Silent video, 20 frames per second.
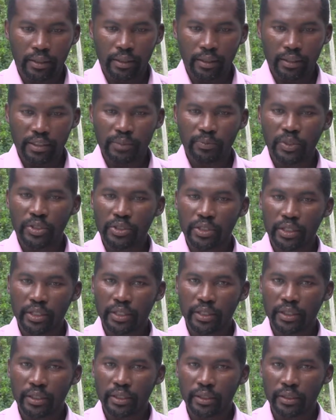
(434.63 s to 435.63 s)

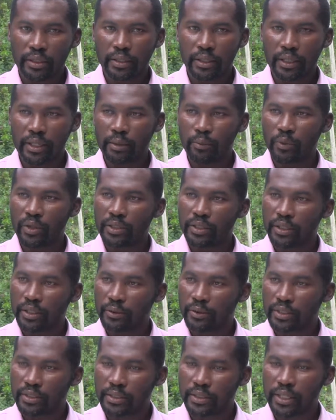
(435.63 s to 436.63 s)
especially when the
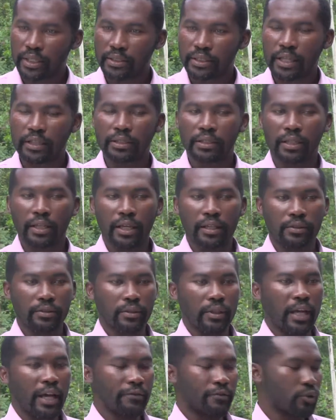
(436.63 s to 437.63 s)
residents
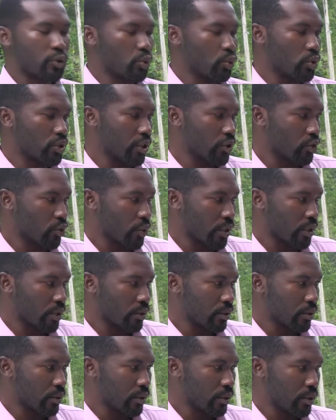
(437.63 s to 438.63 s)
have to use it
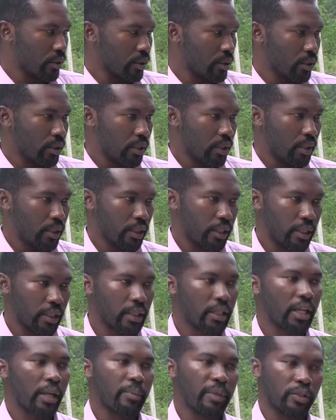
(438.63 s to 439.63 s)
during
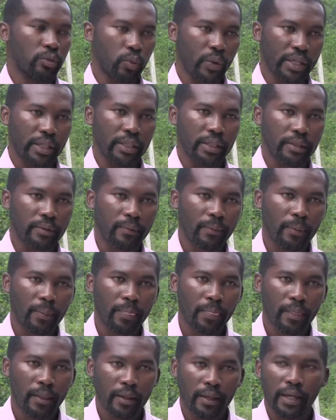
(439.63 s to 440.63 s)
inclement weather,
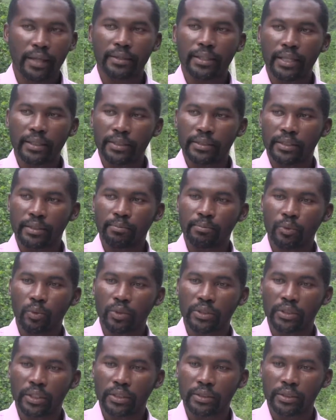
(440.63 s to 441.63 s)
and that is
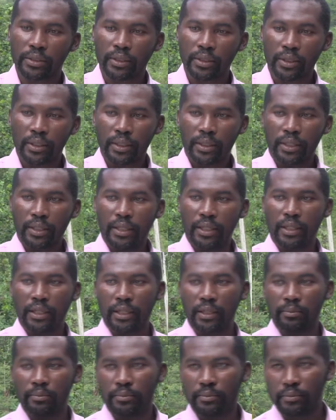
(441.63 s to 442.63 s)
important.
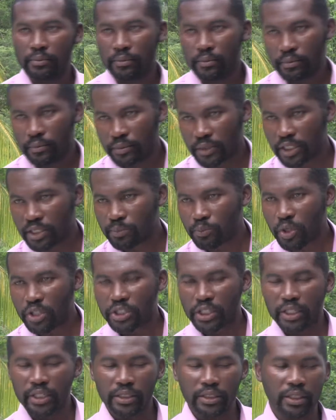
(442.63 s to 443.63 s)
This
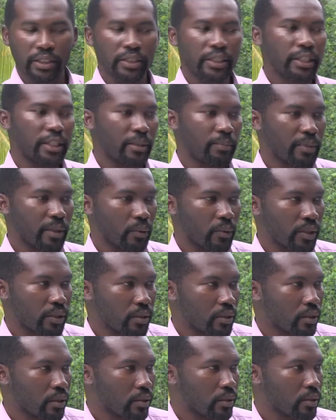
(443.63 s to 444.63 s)
project is in keeping with
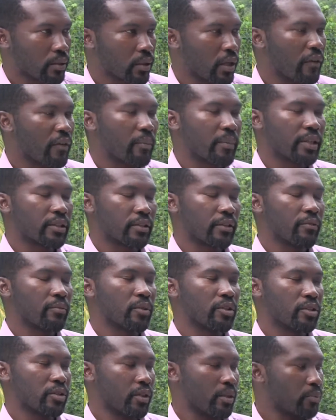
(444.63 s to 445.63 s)
Governments of
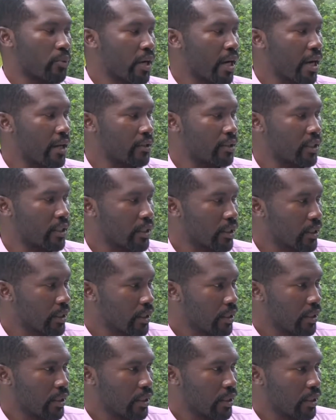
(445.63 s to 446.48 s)
Montserrat priority